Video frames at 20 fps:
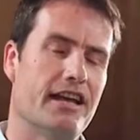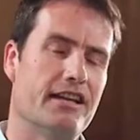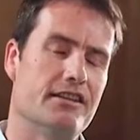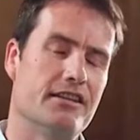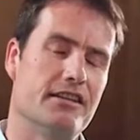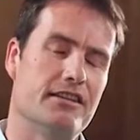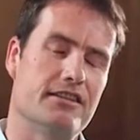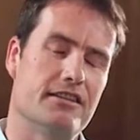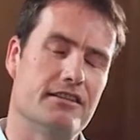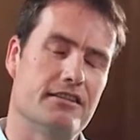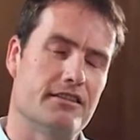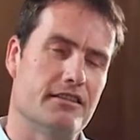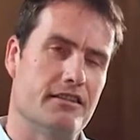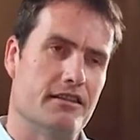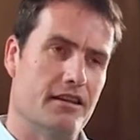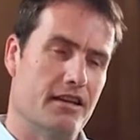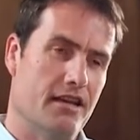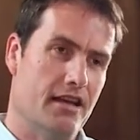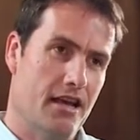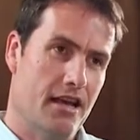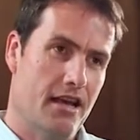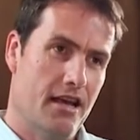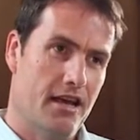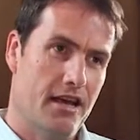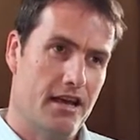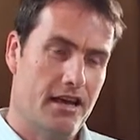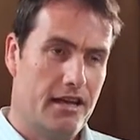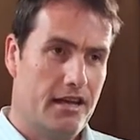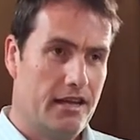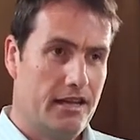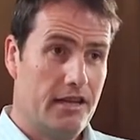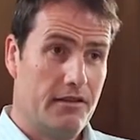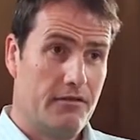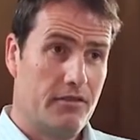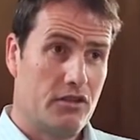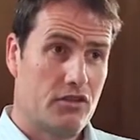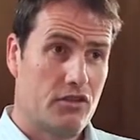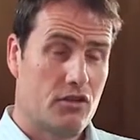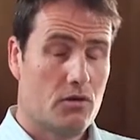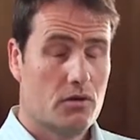ended
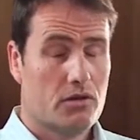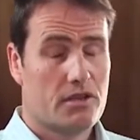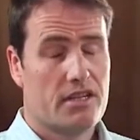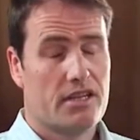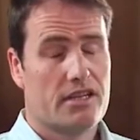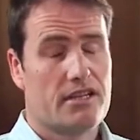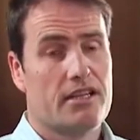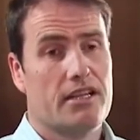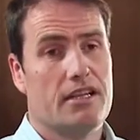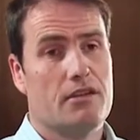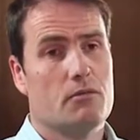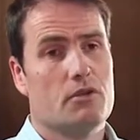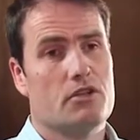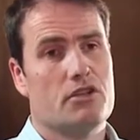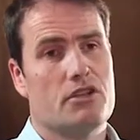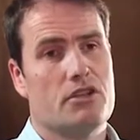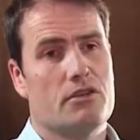leaving school at 16 with